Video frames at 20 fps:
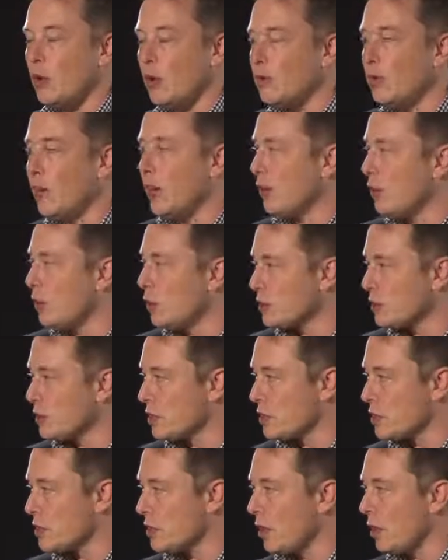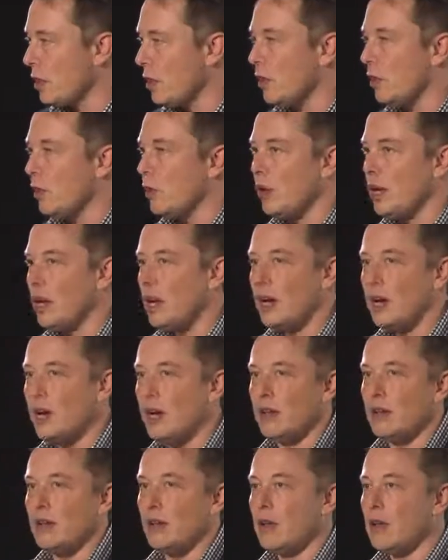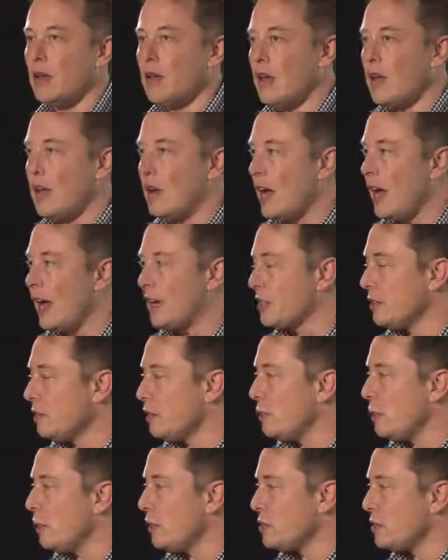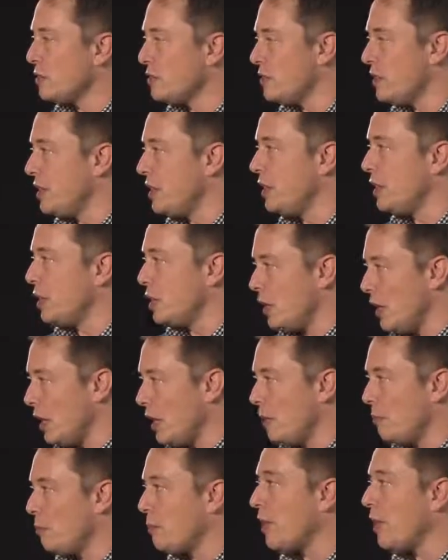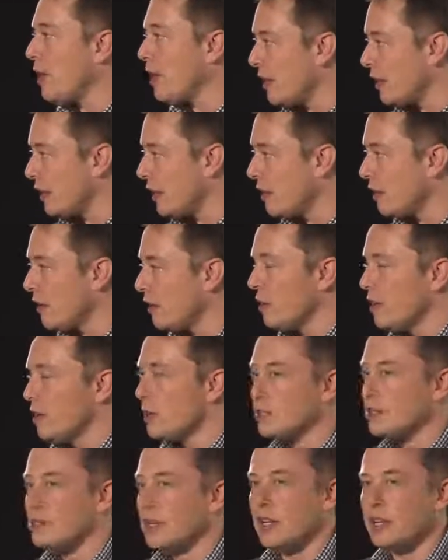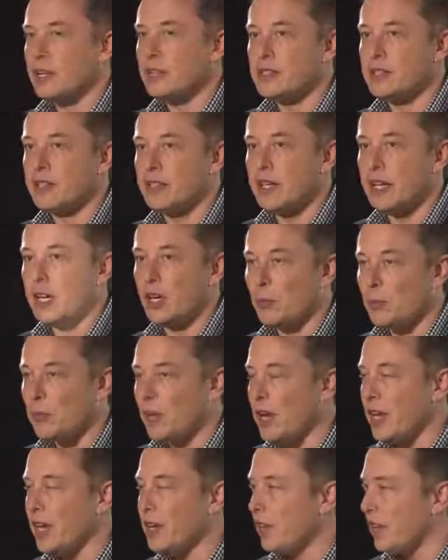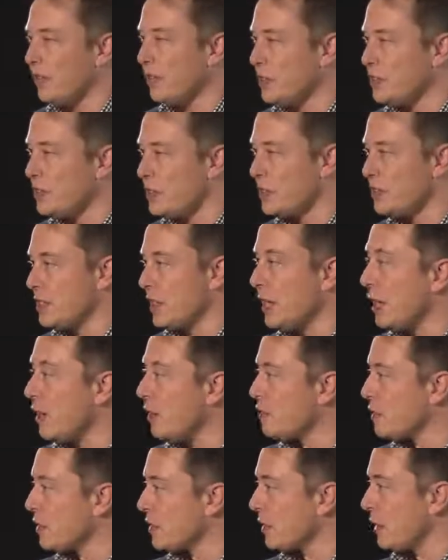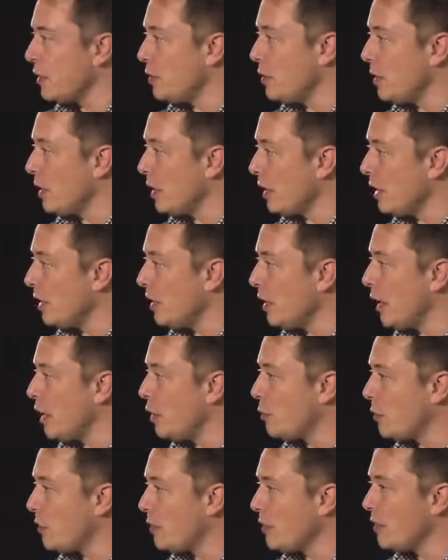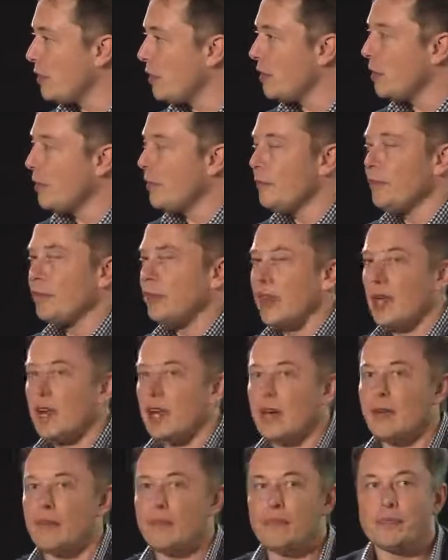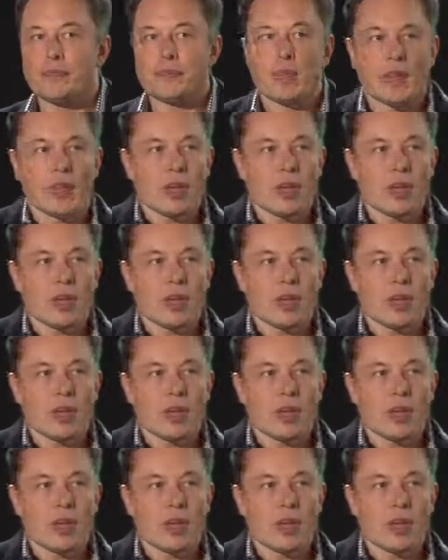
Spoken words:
automatic cruise control, active emergency braking, so that it'll brake if it sees any object that you're going to collide with, and